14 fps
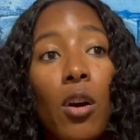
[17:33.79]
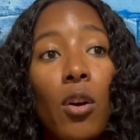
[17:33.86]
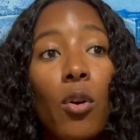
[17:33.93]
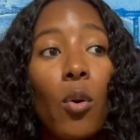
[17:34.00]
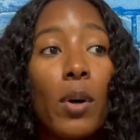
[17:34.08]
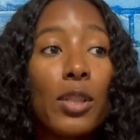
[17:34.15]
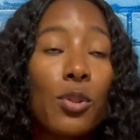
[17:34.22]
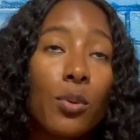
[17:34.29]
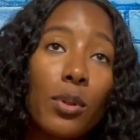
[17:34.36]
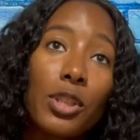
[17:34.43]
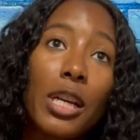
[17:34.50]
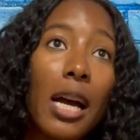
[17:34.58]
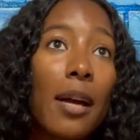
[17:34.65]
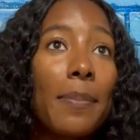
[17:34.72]
going to a
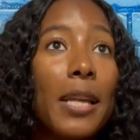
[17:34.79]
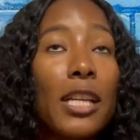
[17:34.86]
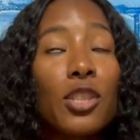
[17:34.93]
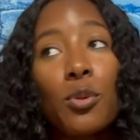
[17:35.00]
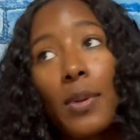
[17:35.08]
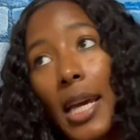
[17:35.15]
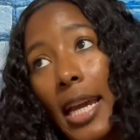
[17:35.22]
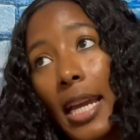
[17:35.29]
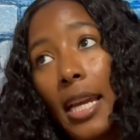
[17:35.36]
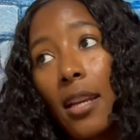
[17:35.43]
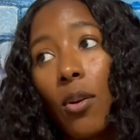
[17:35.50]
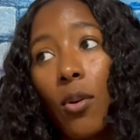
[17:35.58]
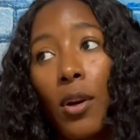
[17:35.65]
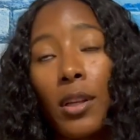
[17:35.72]
job that you hate,
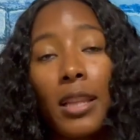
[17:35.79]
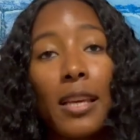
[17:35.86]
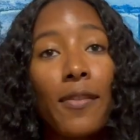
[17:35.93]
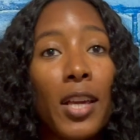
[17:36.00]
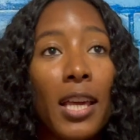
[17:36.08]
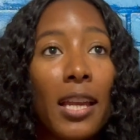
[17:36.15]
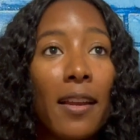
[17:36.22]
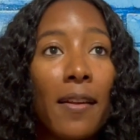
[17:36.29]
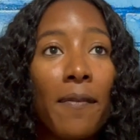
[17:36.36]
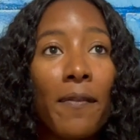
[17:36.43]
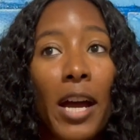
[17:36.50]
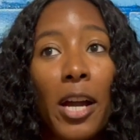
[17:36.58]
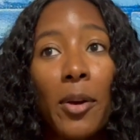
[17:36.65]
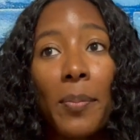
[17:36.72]
or living in an
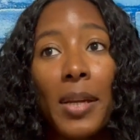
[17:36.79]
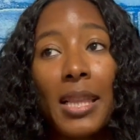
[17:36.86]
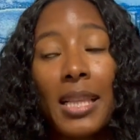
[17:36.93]
environment